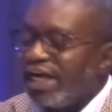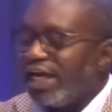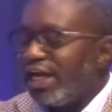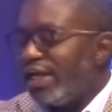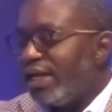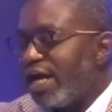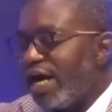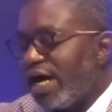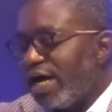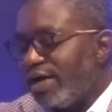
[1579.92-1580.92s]
in
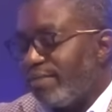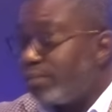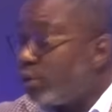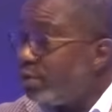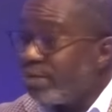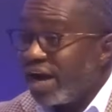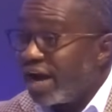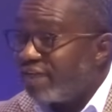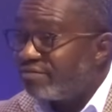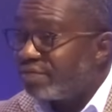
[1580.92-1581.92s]
uh, employed by
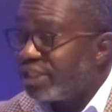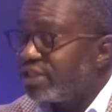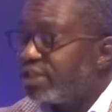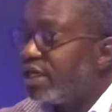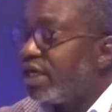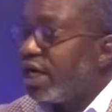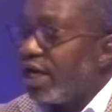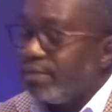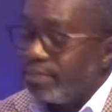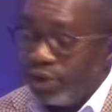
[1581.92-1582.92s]
government,
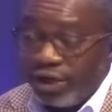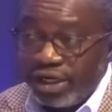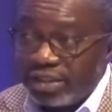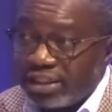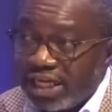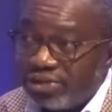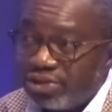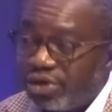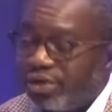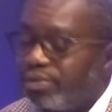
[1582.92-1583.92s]
employed in
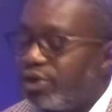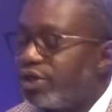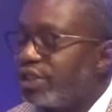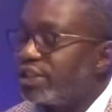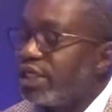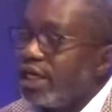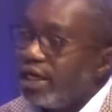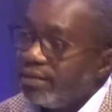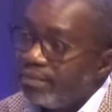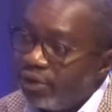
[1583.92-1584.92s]
statutory bodies,
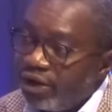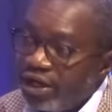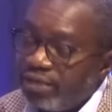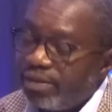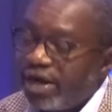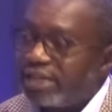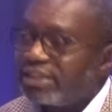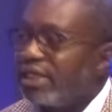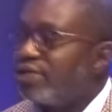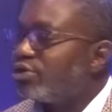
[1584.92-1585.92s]
employed in
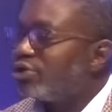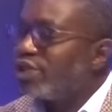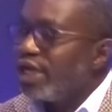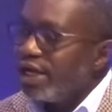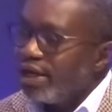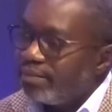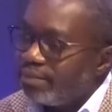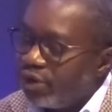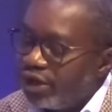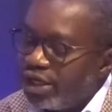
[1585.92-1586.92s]
parastatals,
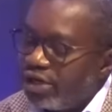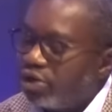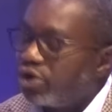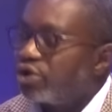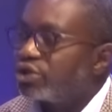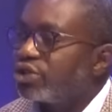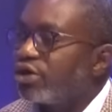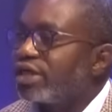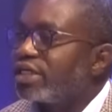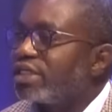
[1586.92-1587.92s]
employed in local
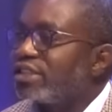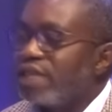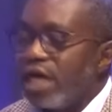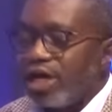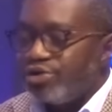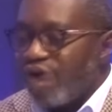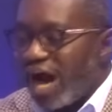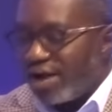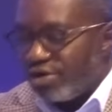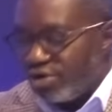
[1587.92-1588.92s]
authorities
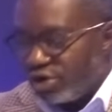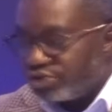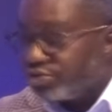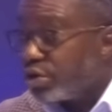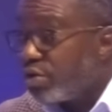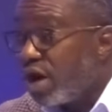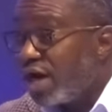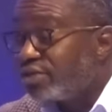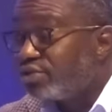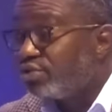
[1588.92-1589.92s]
are not
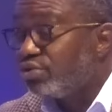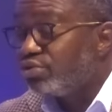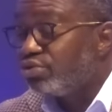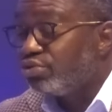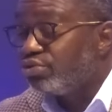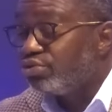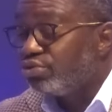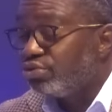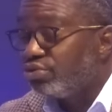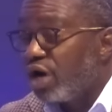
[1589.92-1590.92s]
required to, to,
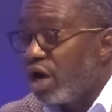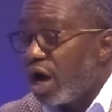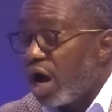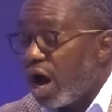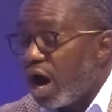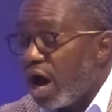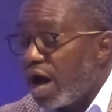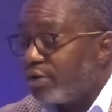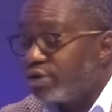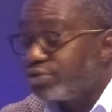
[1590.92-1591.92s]
to uh,
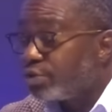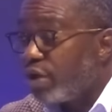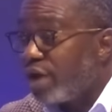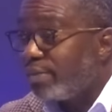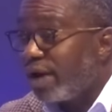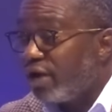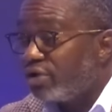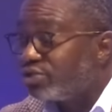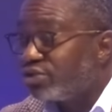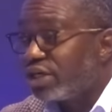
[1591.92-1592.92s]
are not required by
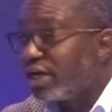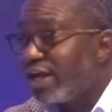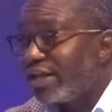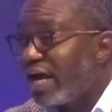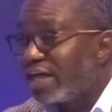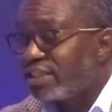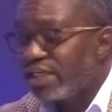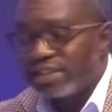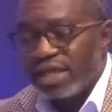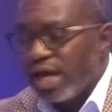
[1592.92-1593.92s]
law to declare their
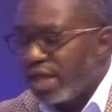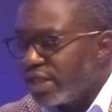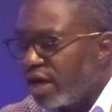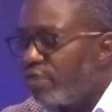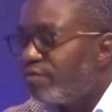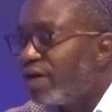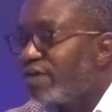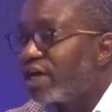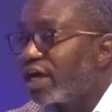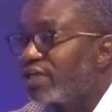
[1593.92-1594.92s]
assets, the whole
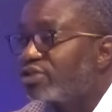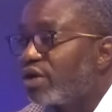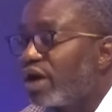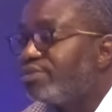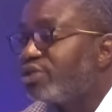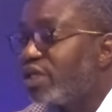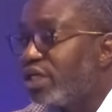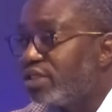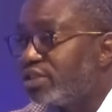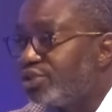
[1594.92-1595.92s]
fight against corruption
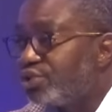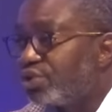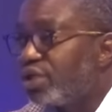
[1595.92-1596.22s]
is a joke.